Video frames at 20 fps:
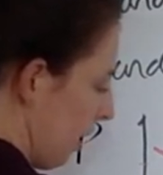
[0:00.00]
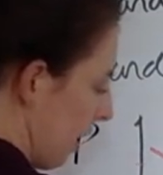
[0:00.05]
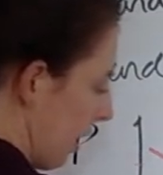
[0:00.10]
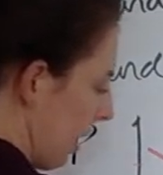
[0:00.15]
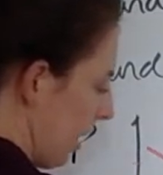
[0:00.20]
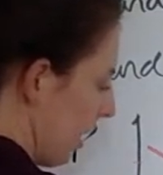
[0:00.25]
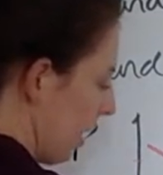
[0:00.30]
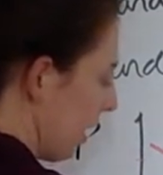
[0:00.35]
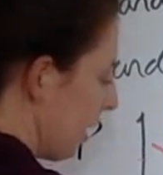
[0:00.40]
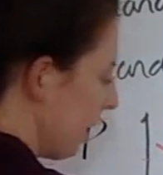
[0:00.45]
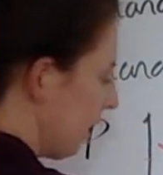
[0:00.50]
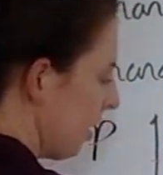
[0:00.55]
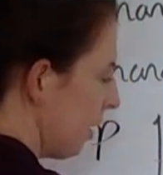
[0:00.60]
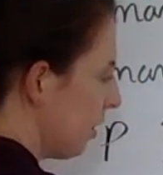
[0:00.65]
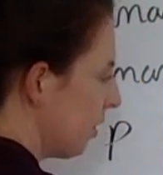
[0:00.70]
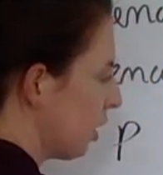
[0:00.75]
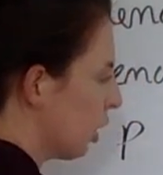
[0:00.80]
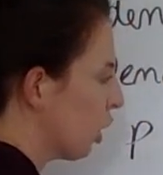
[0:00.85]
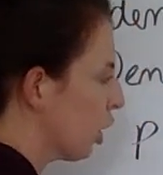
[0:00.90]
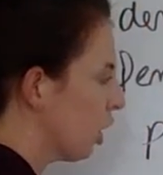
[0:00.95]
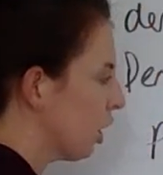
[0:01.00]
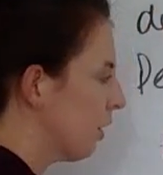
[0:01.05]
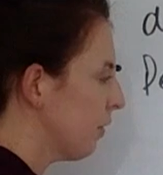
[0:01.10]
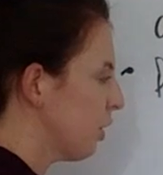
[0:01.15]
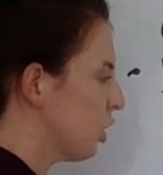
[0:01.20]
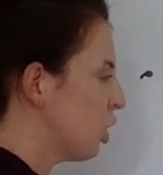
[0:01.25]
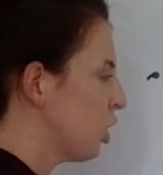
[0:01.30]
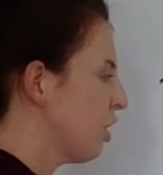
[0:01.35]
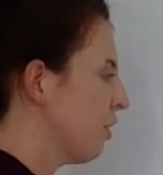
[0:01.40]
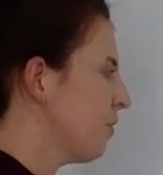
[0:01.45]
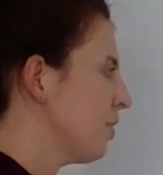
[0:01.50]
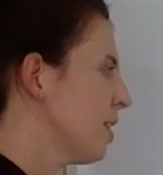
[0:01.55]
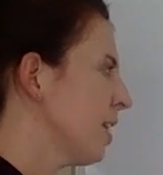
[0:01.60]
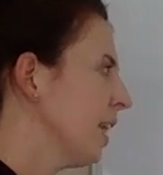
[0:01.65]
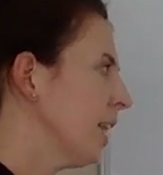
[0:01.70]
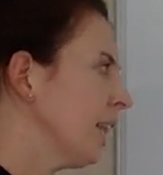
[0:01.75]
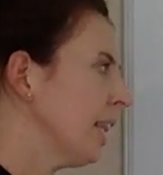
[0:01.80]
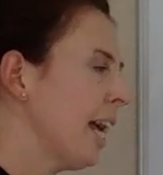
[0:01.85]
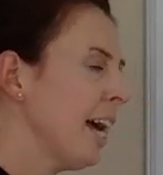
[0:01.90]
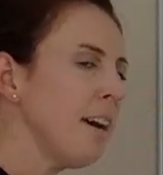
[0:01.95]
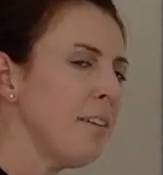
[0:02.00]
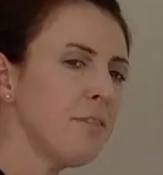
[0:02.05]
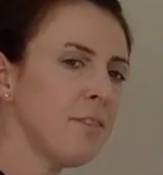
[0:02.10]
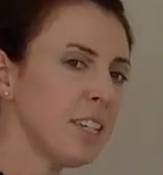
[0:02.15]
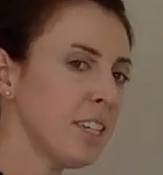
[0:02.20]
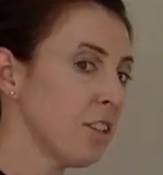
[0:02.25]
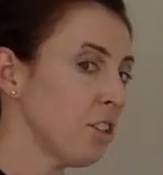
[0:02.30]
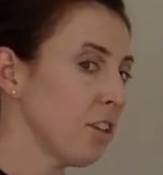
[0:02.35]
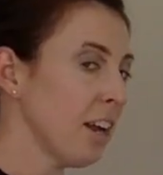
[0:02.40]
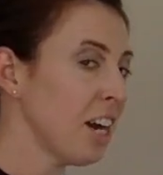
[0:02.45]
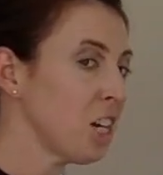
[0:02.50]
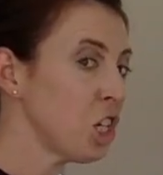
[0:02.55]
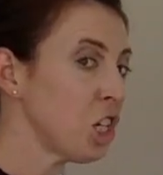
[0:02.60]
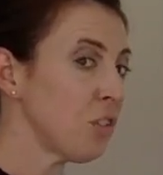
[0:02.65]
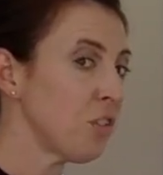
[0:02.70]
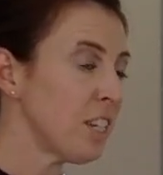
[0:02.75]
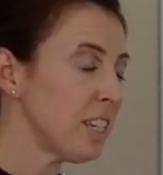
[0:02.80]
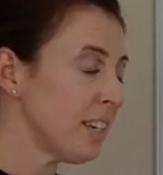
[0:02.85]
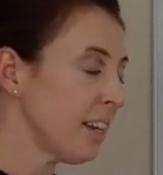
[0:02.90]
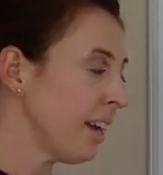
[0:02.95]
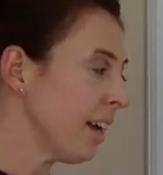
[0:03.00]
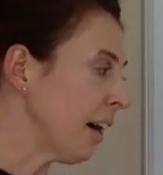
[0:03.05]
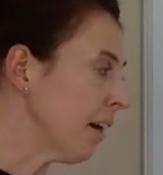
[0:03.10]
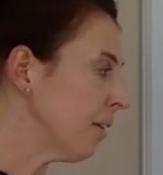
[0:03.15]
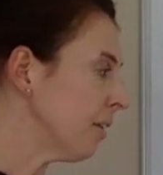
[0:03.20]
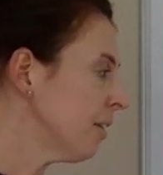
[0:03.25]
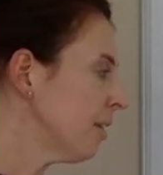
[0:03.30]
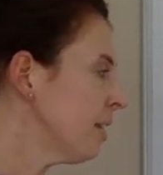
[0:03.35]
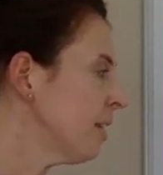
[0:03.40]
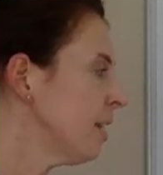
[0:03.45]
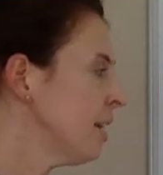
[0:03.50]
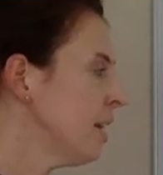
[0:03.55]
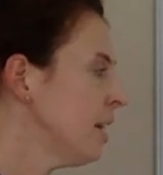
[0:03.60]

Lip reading: And again, the curve is shifting left. It's not shifting down.